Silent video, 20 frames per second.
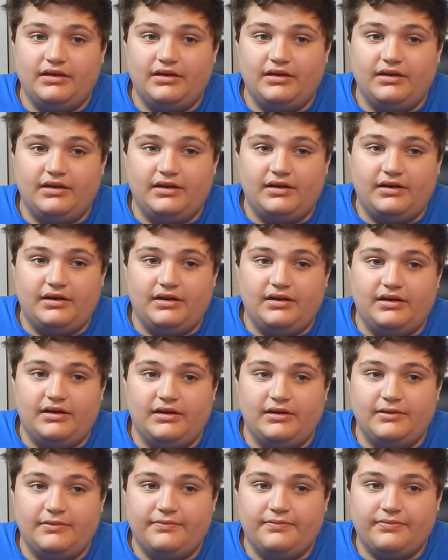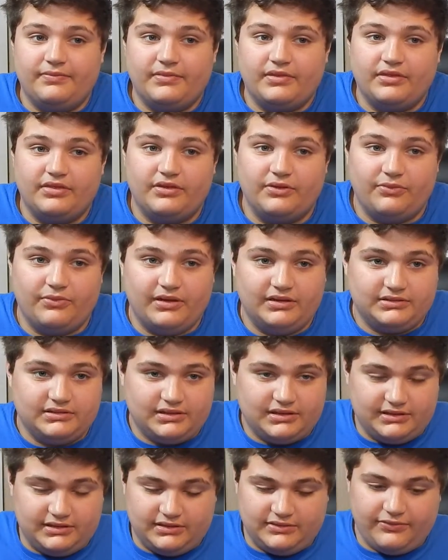and the
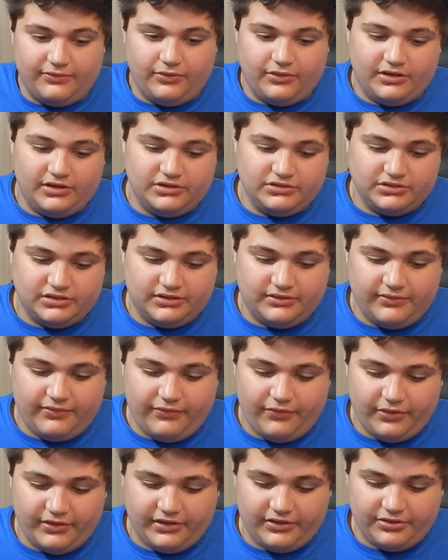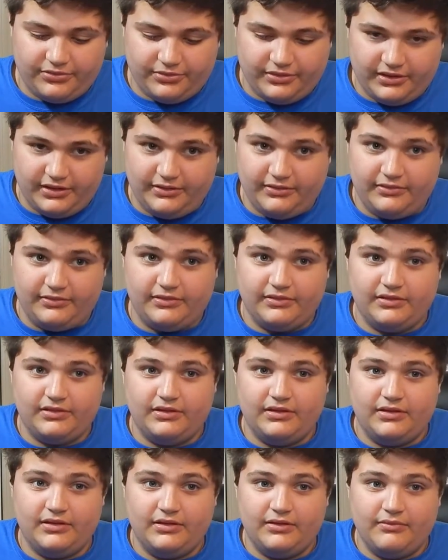width is 443
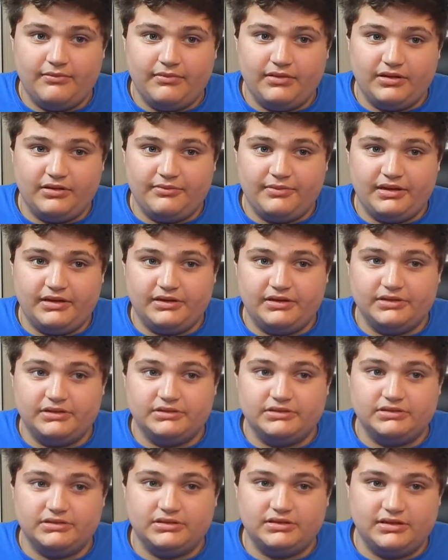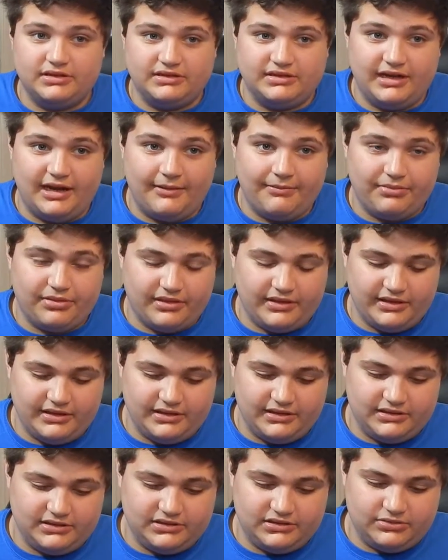millimeters. The depth
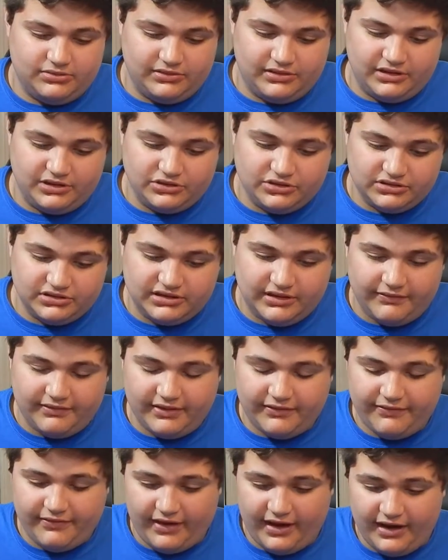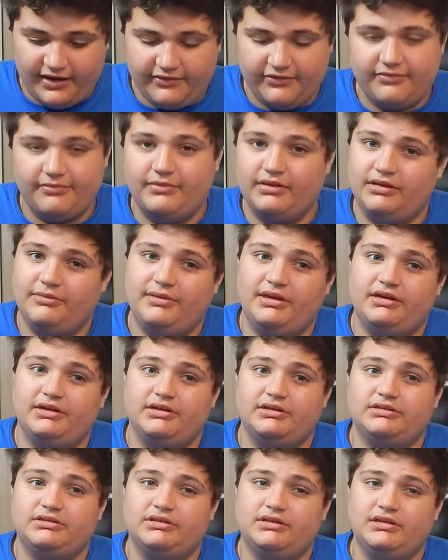is 175
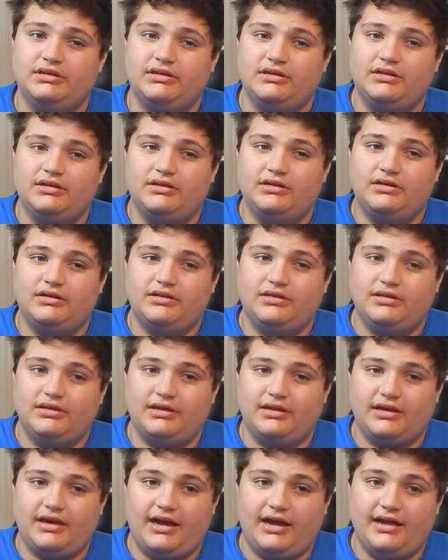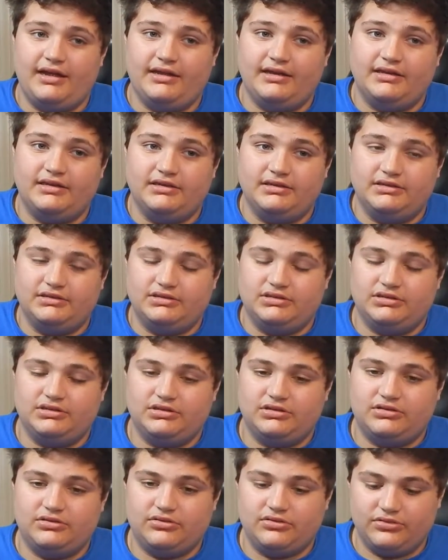millimeters. The height
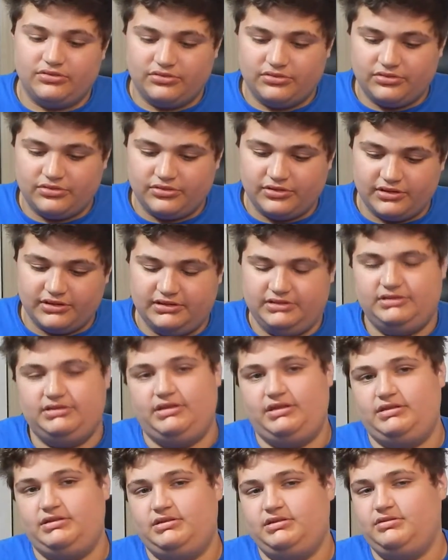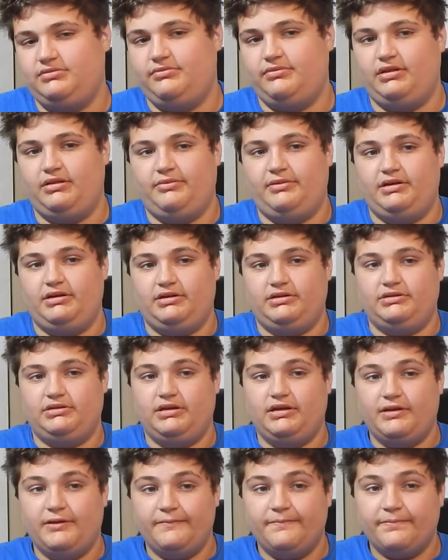is 36 millimeters,
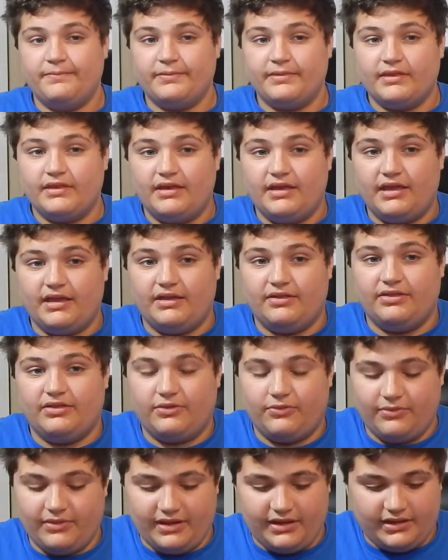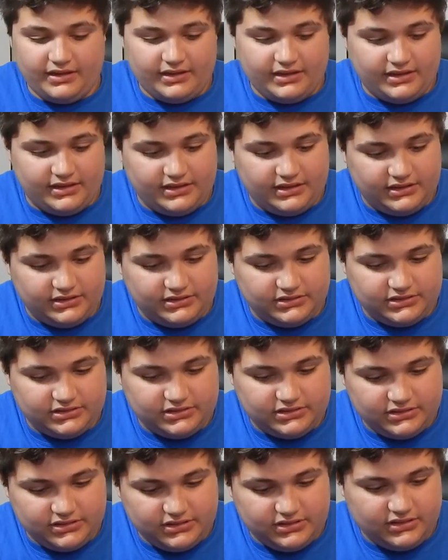and the weight
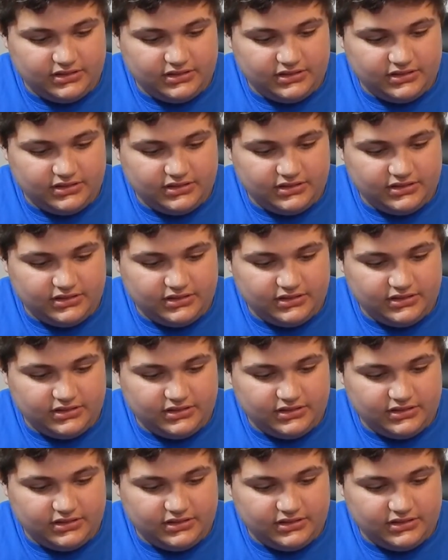is